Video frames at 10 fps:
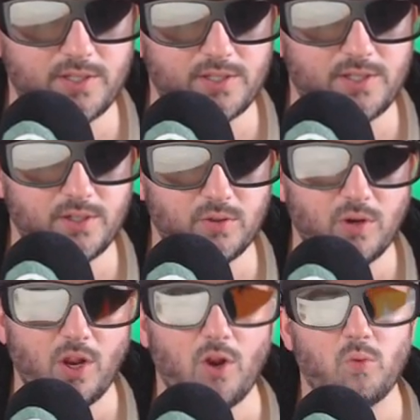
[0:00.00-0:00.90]
to do
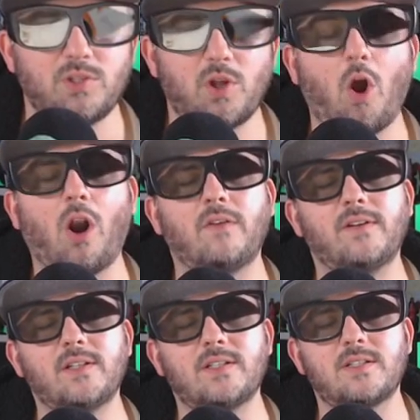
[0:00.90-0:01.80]
was
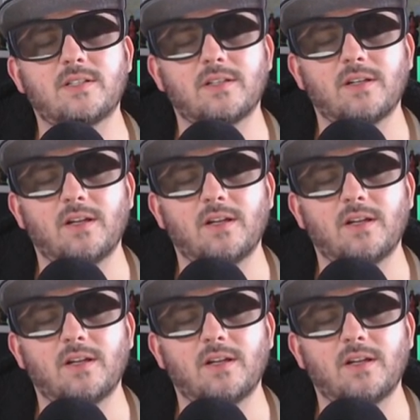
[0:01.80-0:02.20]
harvest